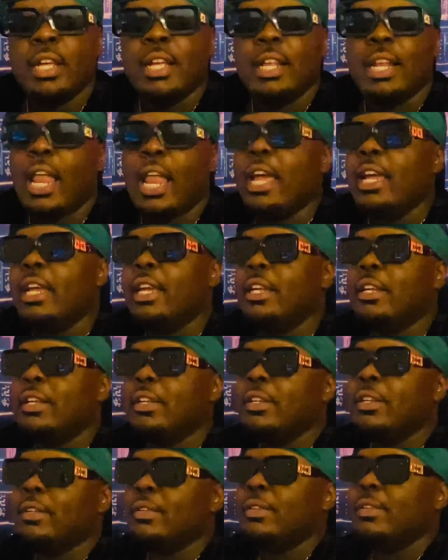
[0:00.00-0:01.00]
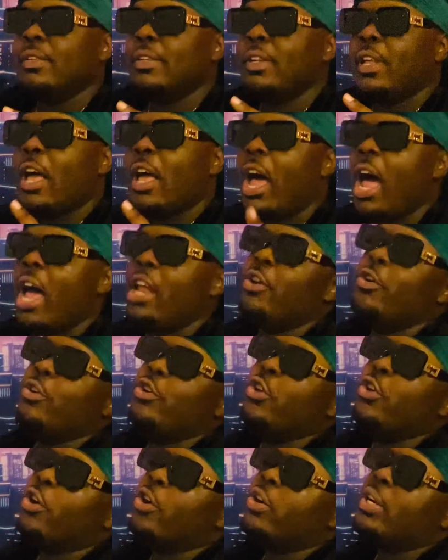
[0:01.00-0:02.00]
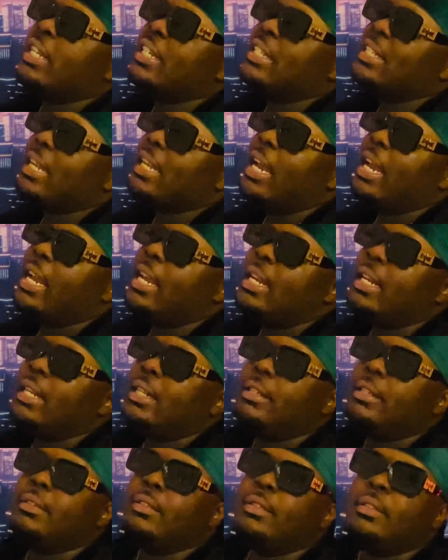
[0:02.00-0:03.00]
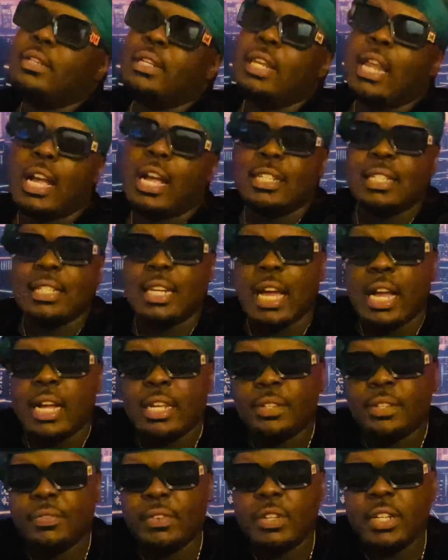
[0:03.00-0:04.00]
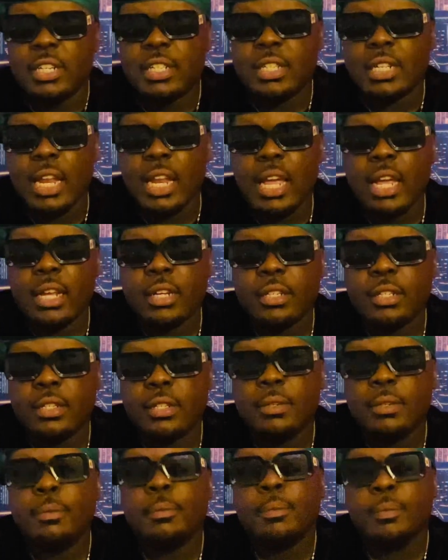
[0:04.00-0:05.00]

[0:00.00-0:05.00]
Like, I know you heard this saying, nice guys finish last.